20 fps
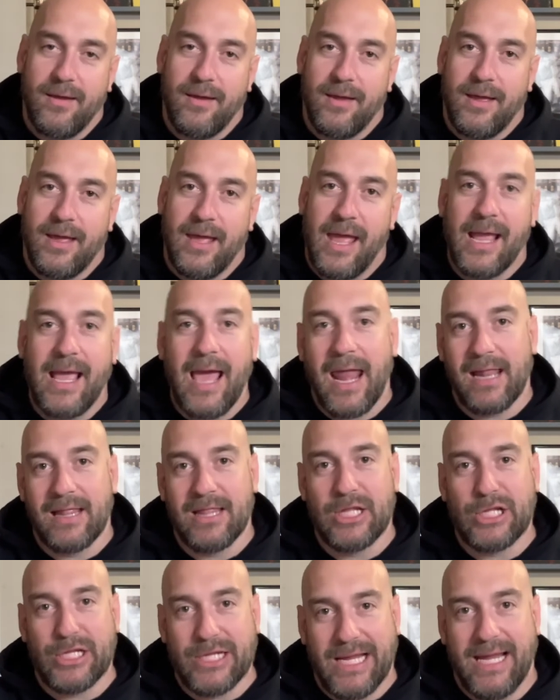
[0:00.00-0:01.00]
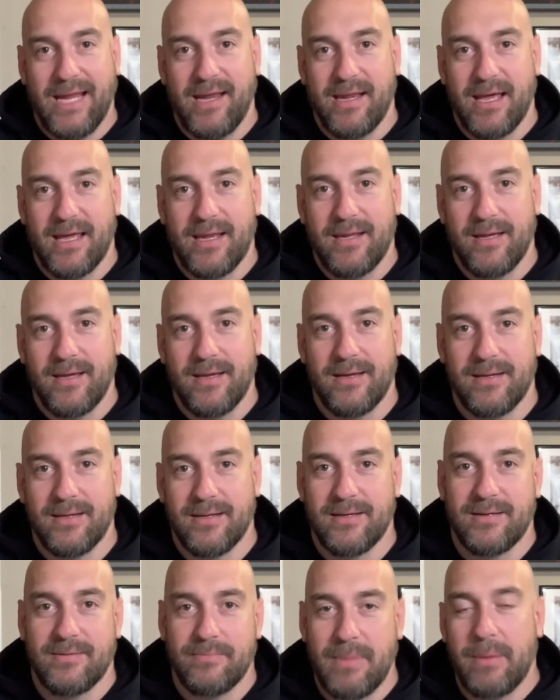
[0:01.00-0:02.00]
It got a little heated,
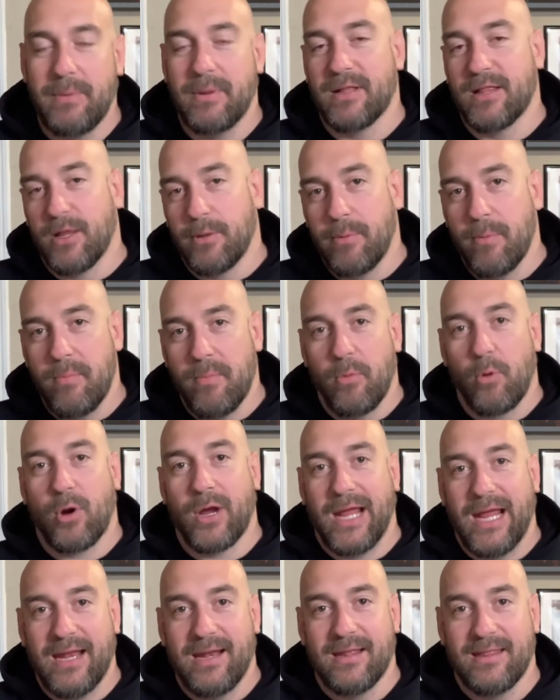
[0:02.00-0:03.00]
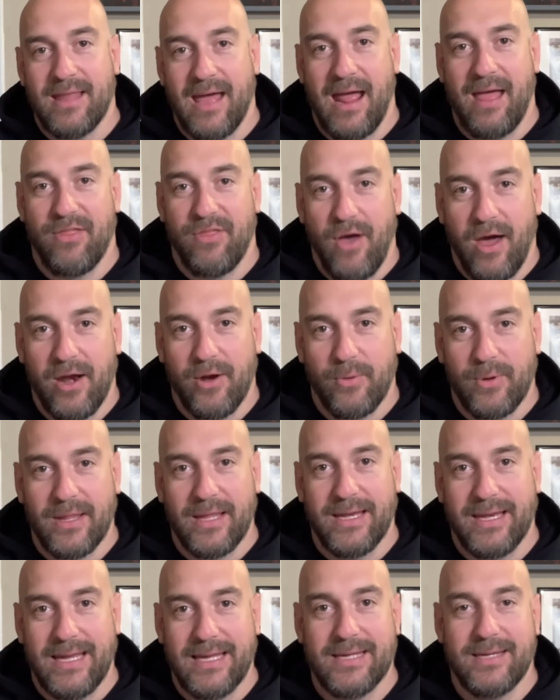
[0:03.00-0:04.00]
maybe a little bit more heated than I thought it really
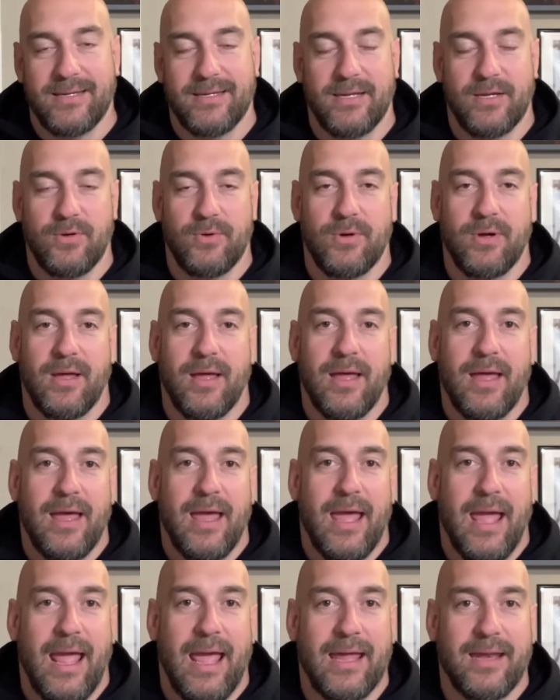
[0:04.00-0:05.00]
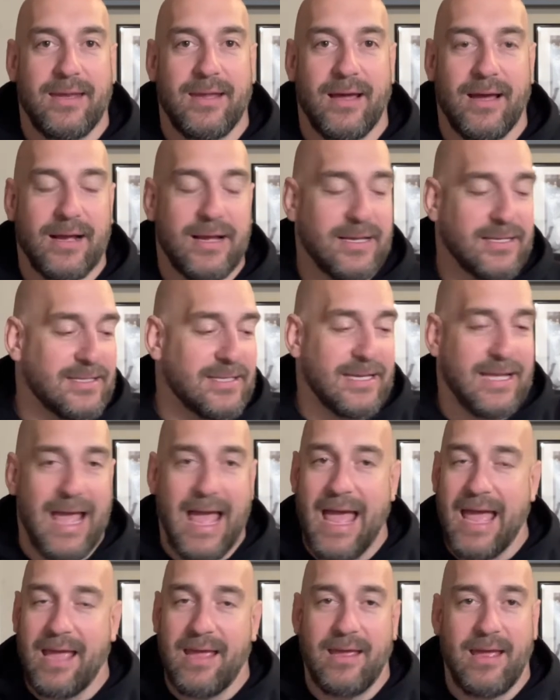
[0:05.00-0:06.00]
needed to. And because the
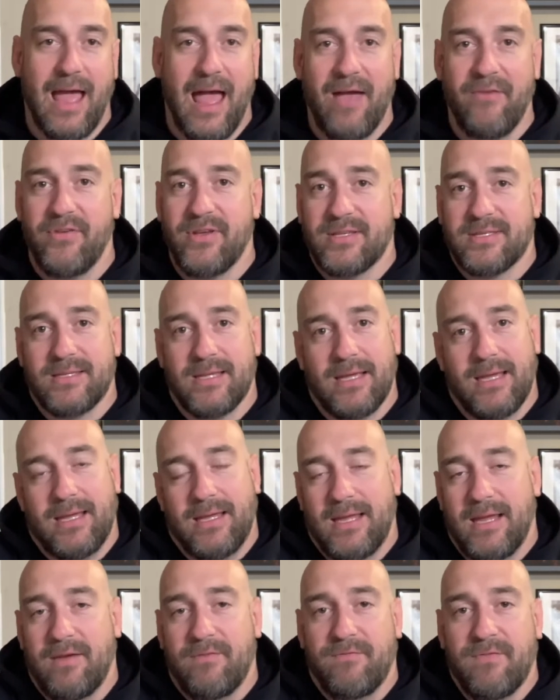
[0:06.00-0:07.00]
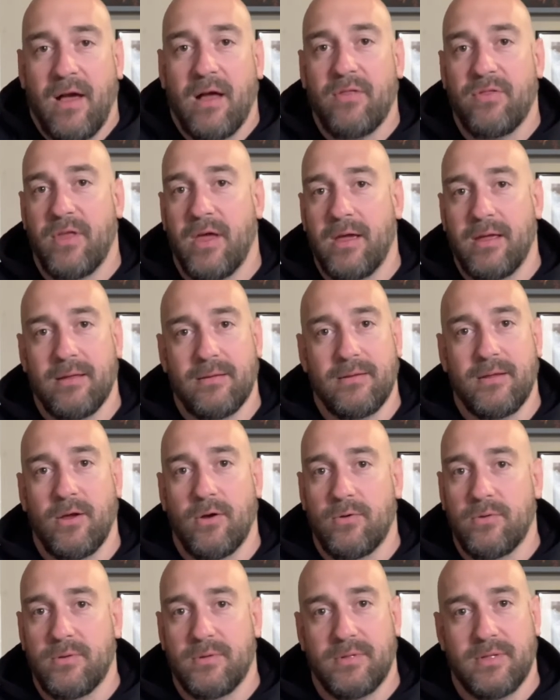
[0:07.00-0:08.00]
guy, obviously, he felt that,
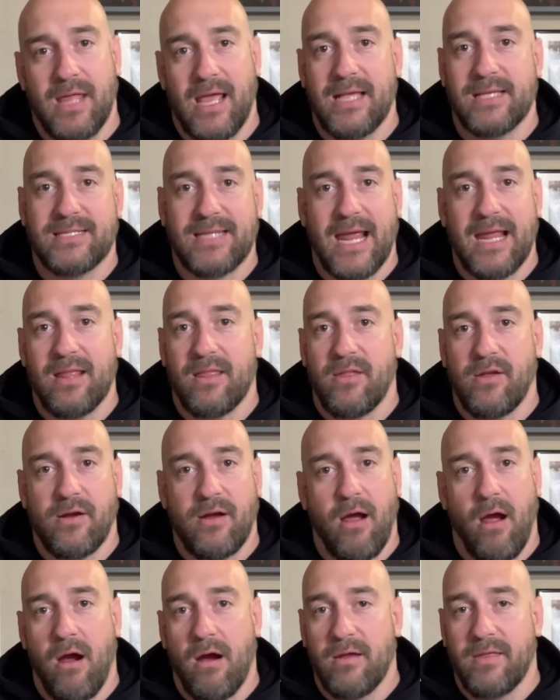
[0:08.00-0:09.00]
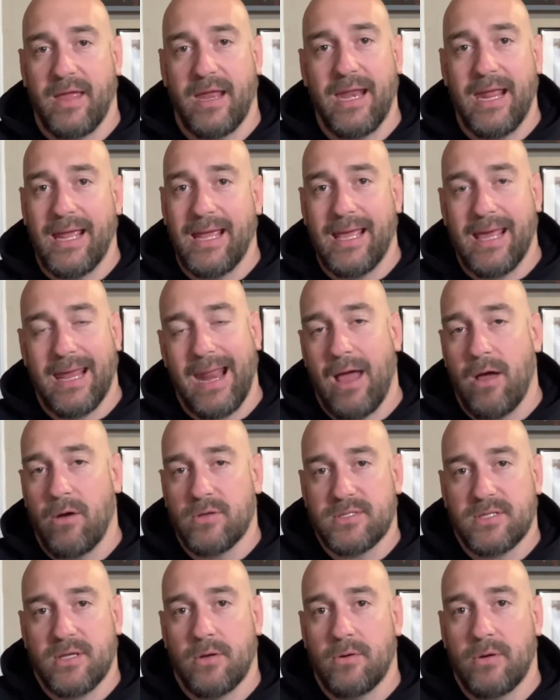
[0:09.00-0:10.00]
they stayed in their car, they didn't get out,
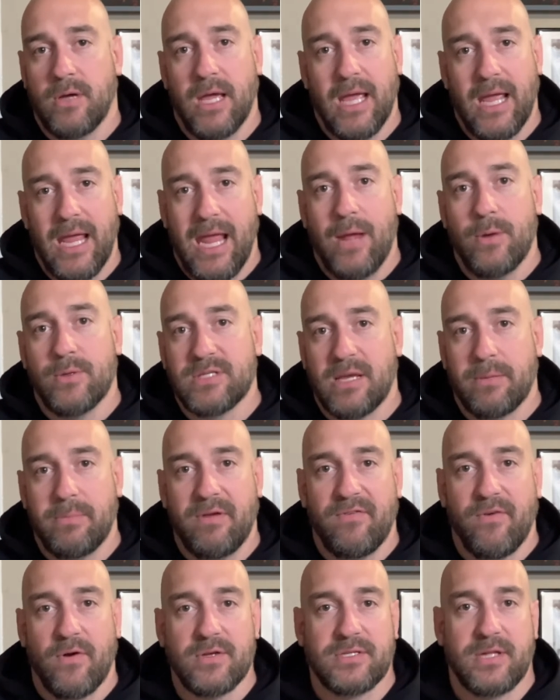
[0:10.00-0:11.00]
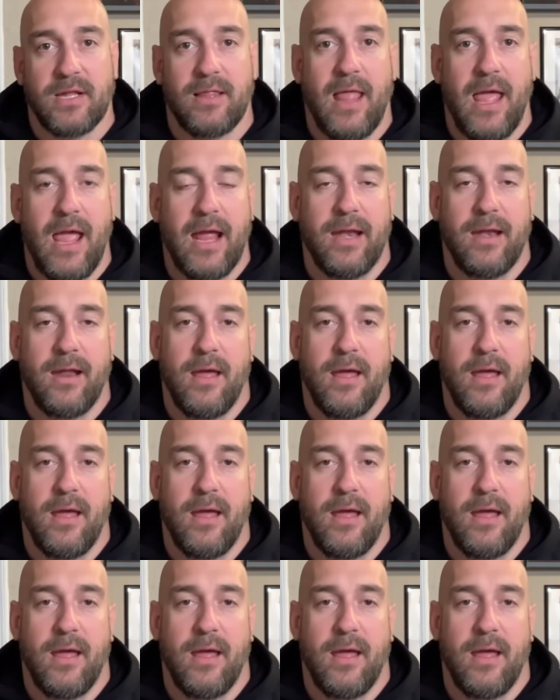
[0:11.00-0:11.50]
so he was going to be first in line.